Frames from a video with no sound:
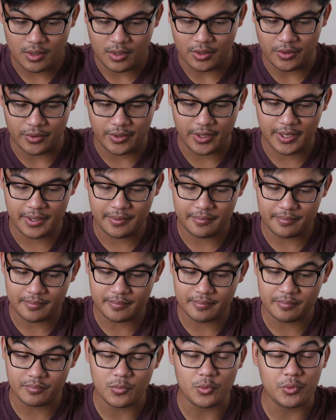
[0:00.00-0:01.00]
Okay,
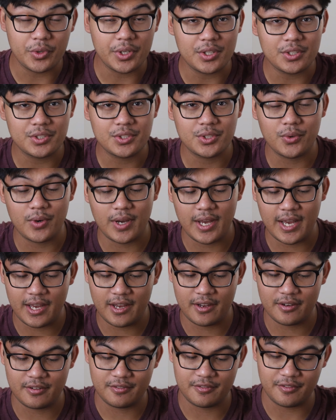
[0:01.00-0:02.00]
we also
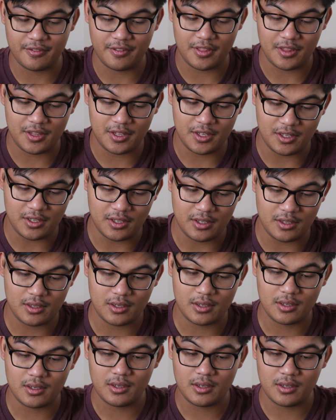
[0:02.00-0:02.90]
have the